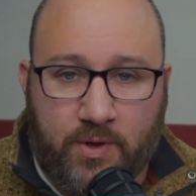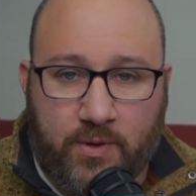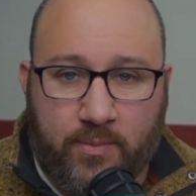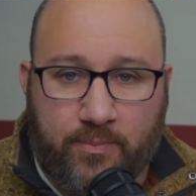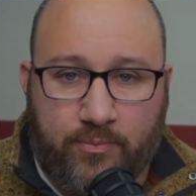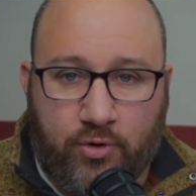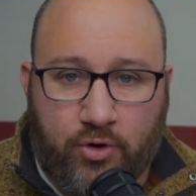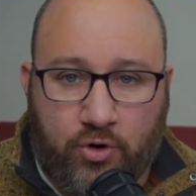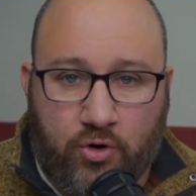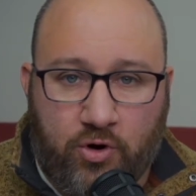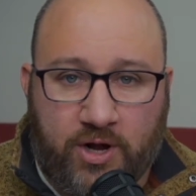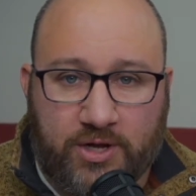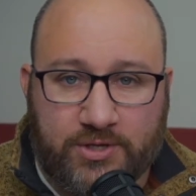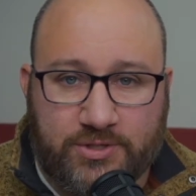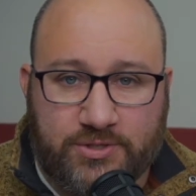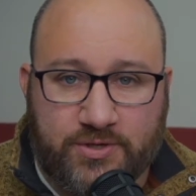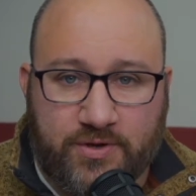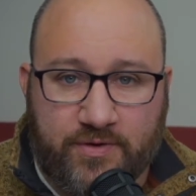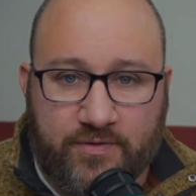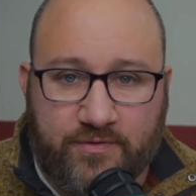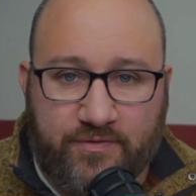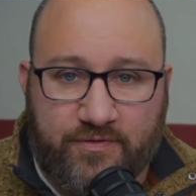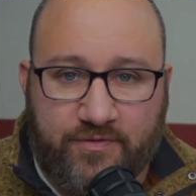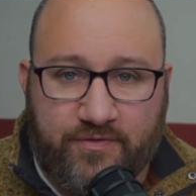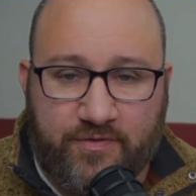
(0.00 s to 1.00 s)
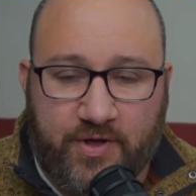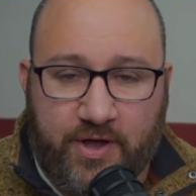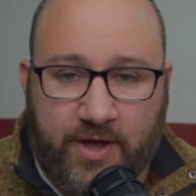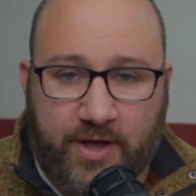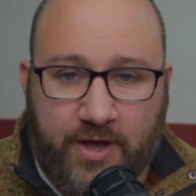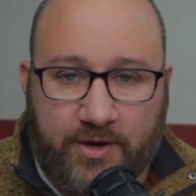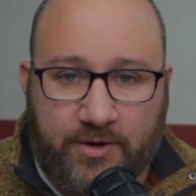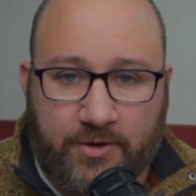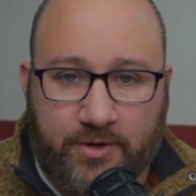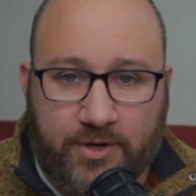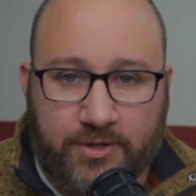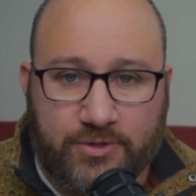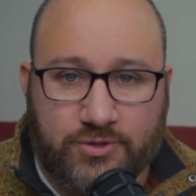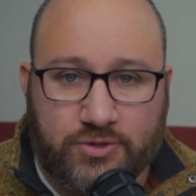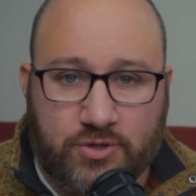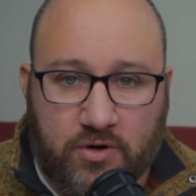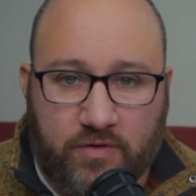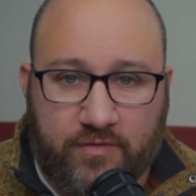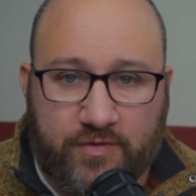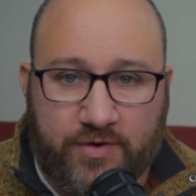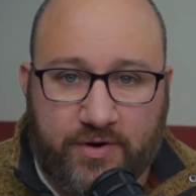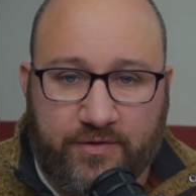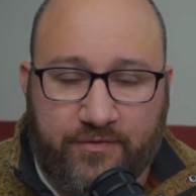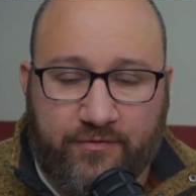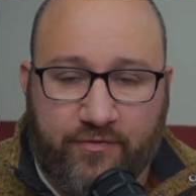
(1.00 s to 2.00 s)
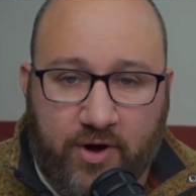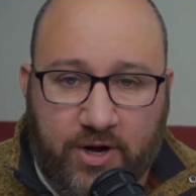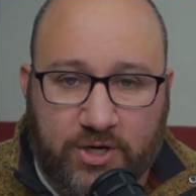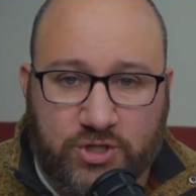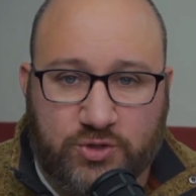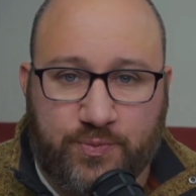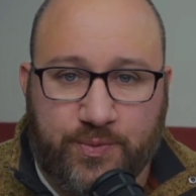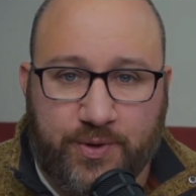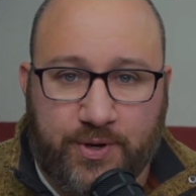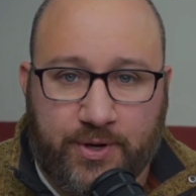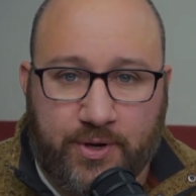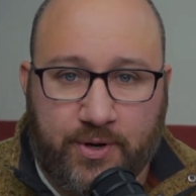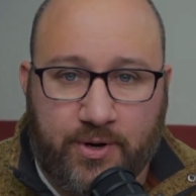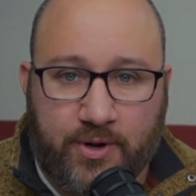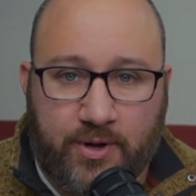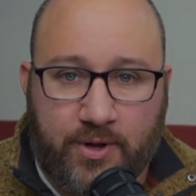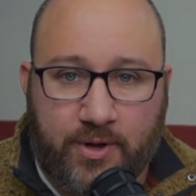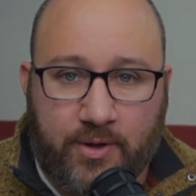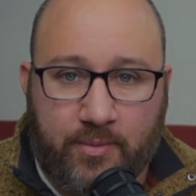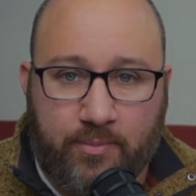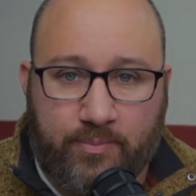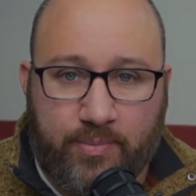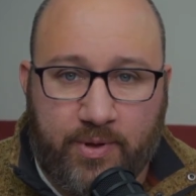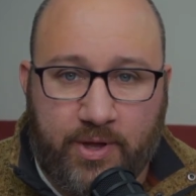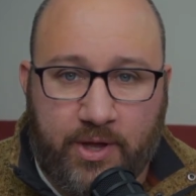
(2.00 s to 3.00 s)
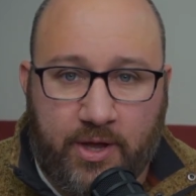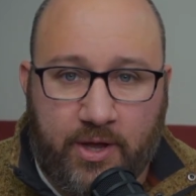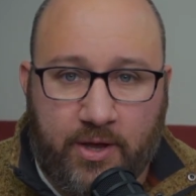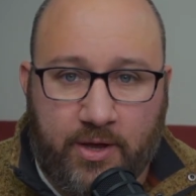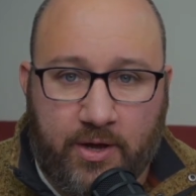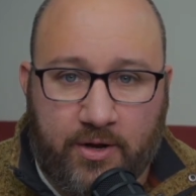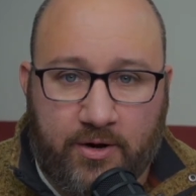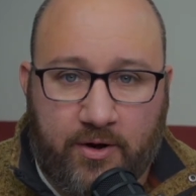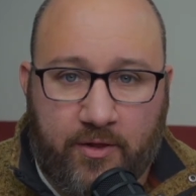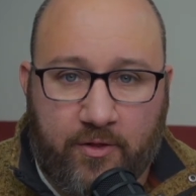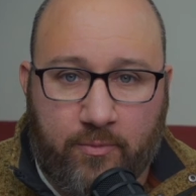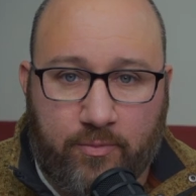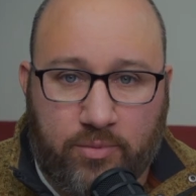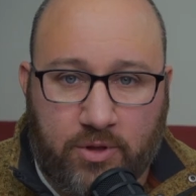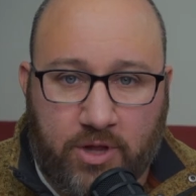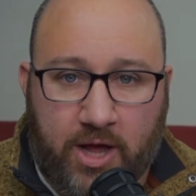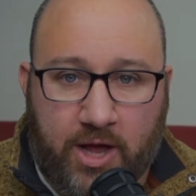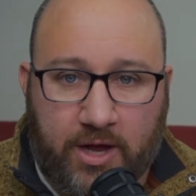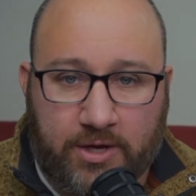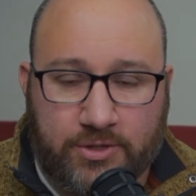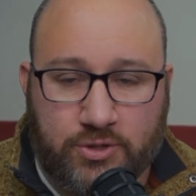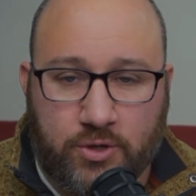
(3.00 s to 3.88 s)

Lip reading: progressive and conservative freshmen being another block.